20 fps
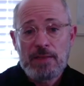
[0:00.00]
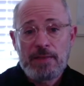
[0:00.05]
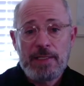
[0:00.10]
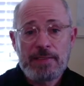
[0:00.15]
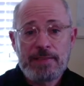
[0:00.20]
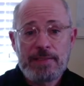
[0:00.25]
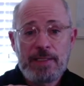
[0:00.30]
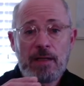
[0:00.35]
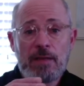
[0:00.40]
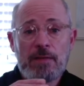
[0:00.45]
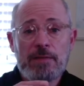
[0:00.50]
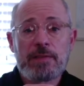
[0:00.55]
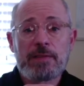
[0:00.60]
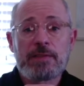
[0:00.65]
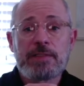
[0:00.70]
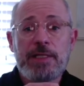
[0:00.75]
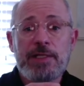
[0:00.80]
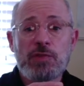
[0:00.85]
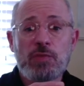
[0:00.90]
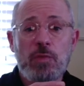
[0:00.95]
they tell the
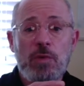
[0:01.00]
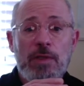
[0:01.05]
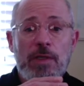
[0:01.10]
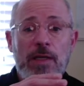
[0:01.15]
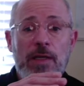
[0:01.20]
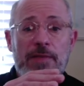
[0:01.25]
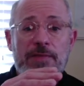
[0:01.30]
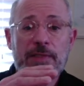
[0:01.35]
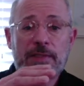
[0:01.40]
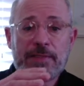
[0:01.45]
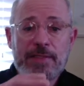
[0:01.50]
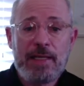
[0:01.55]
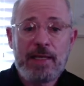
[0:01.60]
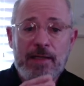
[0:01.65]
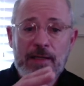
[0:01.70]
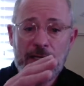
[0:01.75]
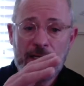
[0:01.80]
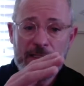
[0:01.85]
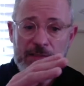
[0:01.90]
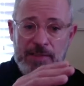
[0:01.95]
T H one guy, the
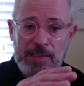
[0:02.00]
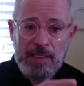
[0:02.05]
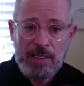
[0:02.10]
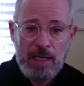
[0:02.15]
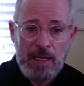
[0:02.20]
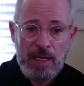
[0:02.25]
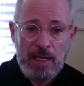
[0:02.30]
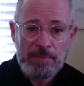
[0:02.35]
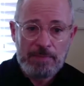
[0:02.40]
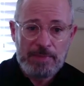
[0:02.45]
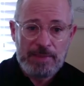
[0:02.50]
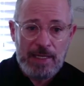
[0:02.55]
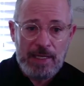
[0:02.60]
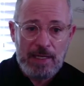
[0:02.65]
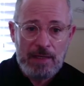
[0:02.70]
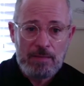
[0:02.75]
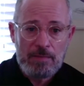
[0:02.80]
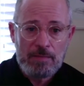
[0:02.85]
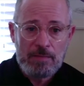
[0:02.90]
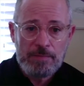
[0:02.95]
attack guys, to calm
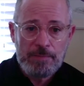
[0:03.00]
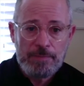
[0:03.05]
down,